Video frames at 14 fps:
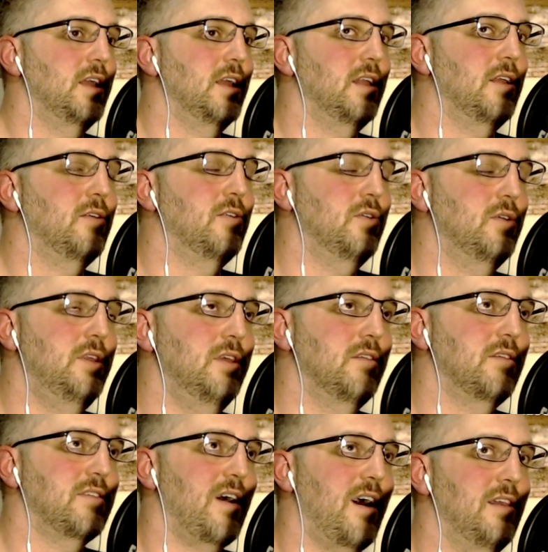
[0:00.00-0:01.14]
good,
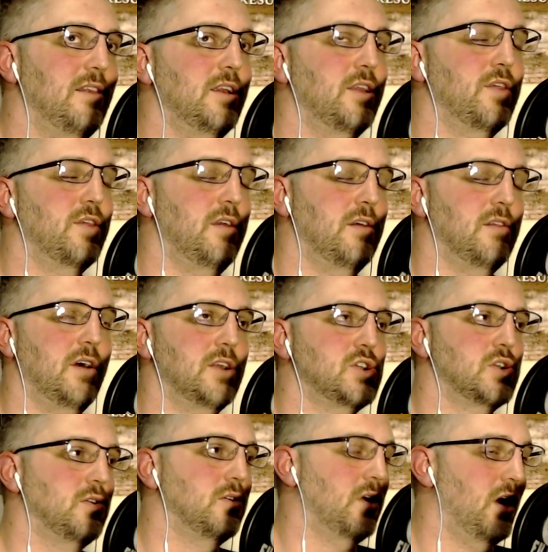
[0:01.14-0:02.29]
solid
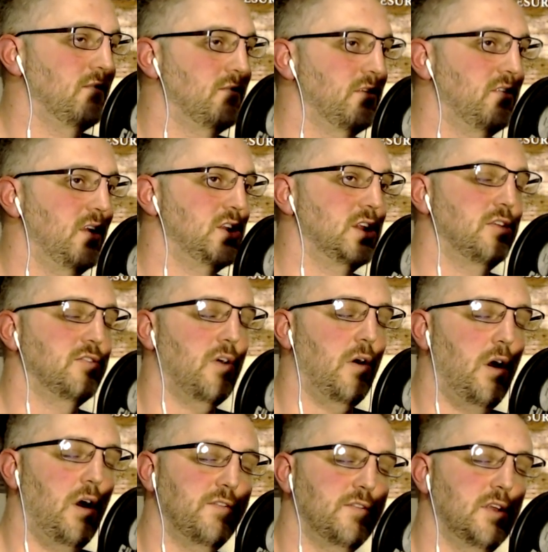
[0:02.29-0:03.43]
theological conversation is
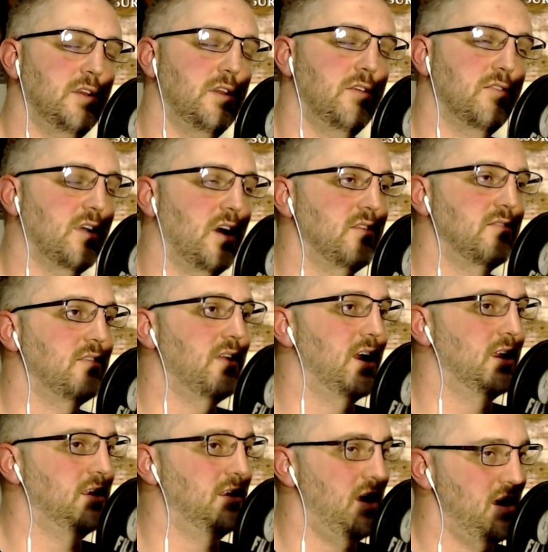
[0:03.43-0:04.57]
often discussed at
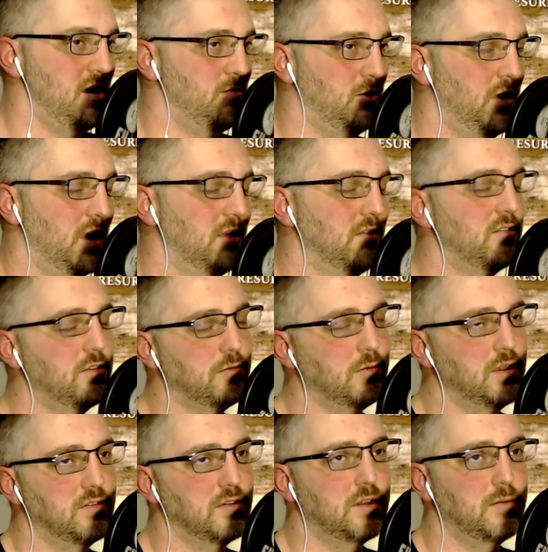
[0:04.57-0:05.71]
a table, hence the
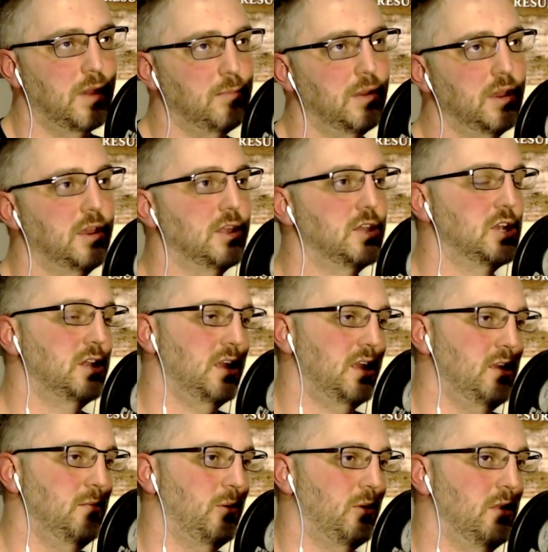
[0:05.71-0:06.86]
reason I'm at my kitchen
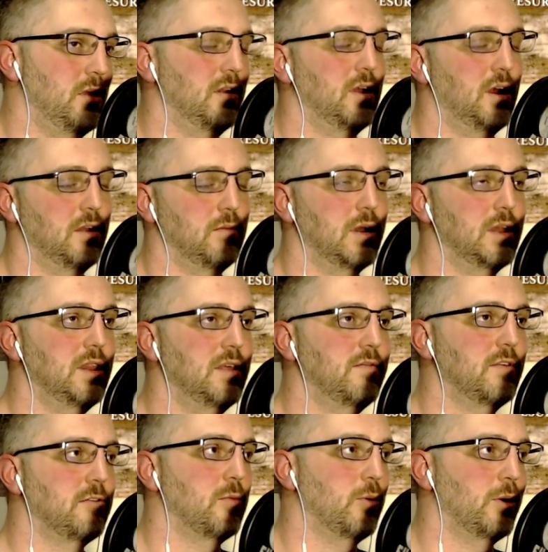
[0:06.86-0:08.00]
table, not in my living
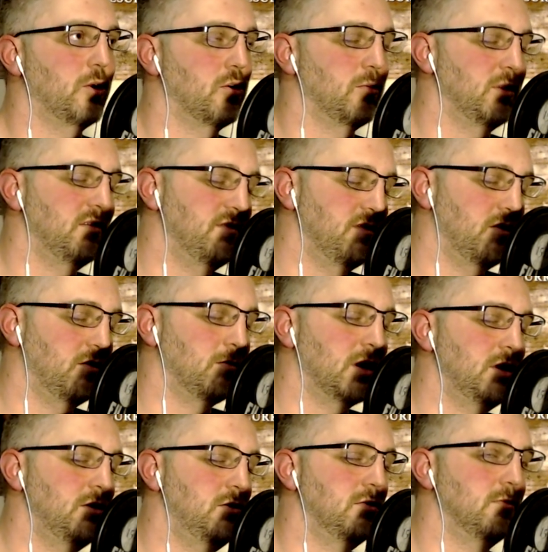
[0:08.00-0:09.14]
room where I normally film my
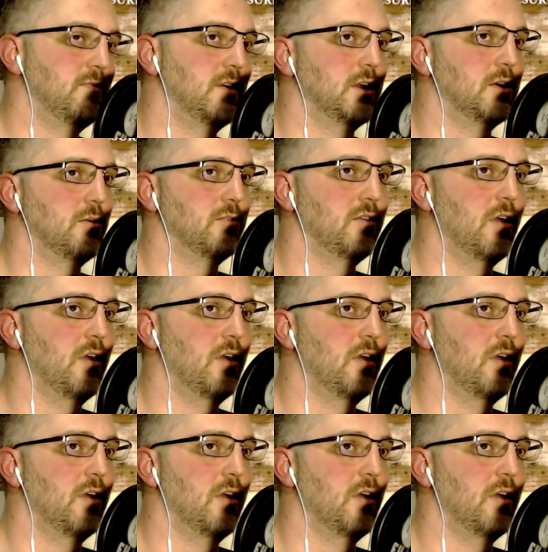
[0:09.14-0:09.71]
YouTube videos.